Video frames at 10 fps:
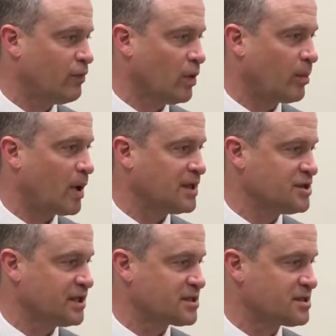for
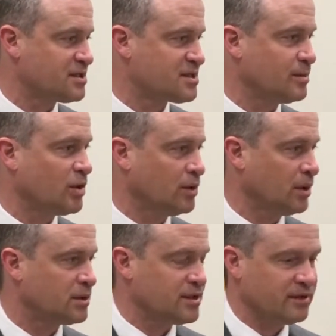projects
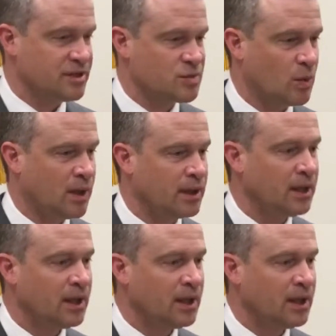similar to this one